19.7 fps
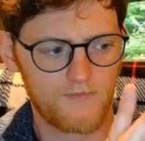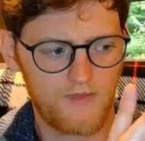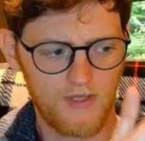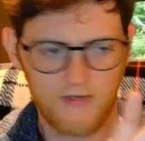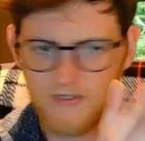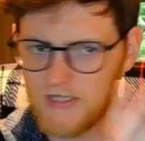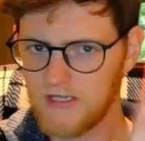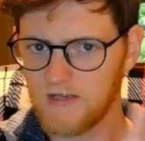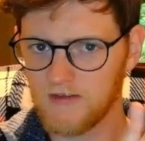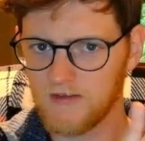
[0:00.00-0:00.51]

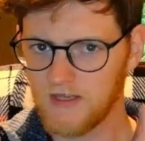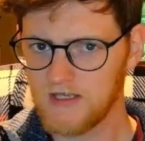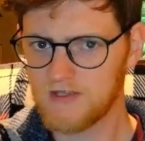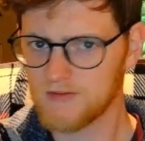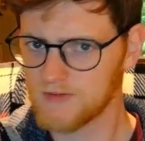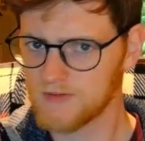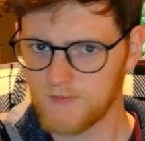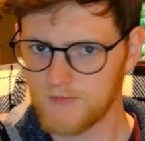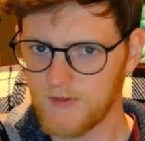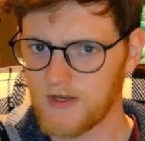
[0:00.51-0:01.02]
The
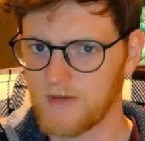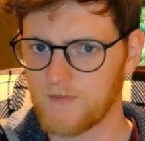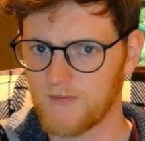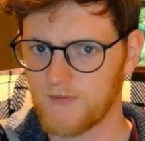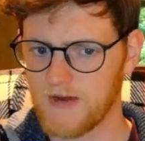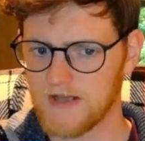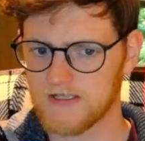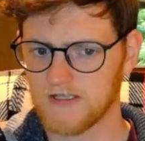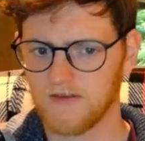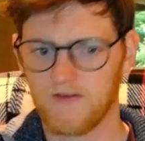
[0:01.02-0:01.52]
articulation was pretty
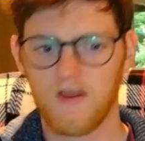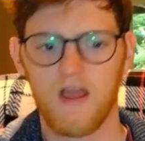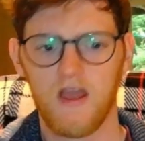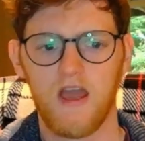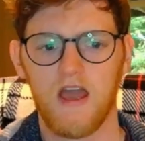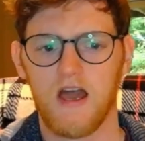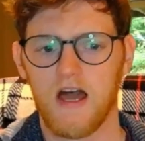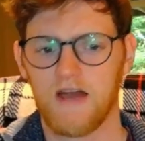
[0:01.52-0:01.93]
impressive.